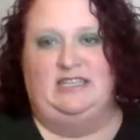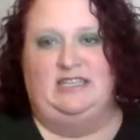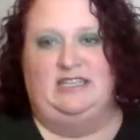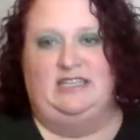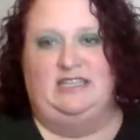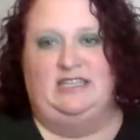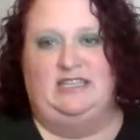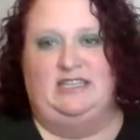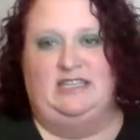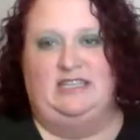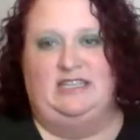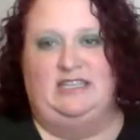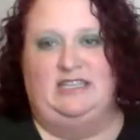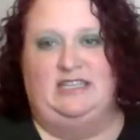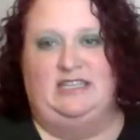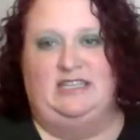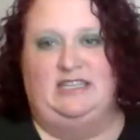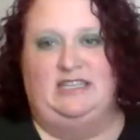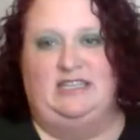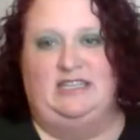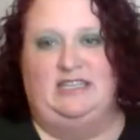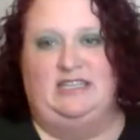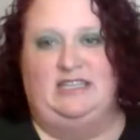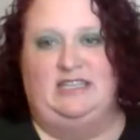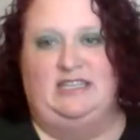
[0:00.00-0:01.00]
as I'm trying
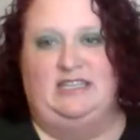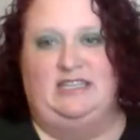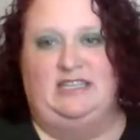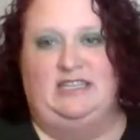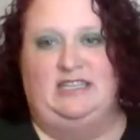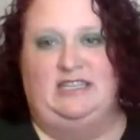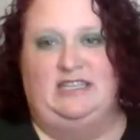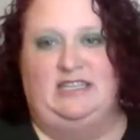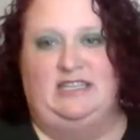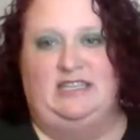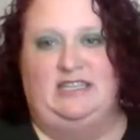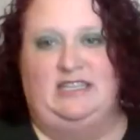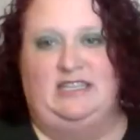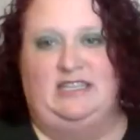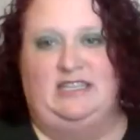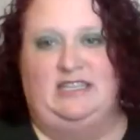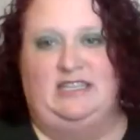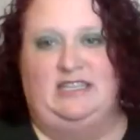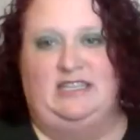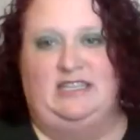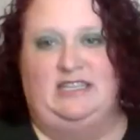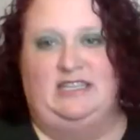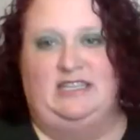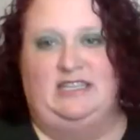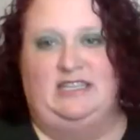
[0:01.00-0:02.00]
to wind it on
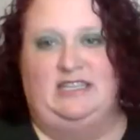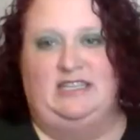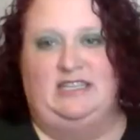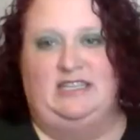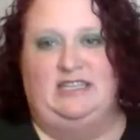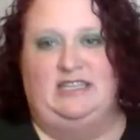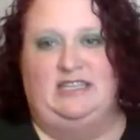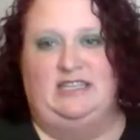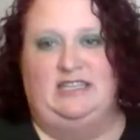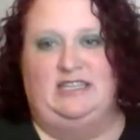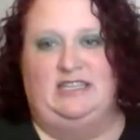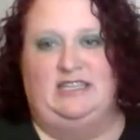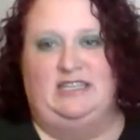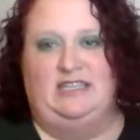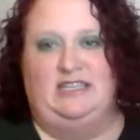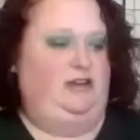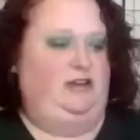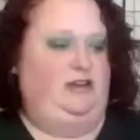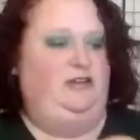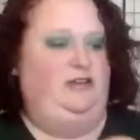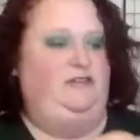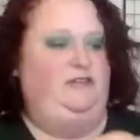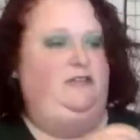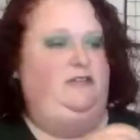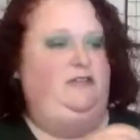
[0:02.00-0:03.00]
here, so I just took it
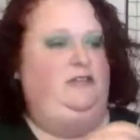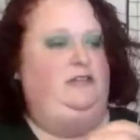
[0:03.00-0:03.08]
off.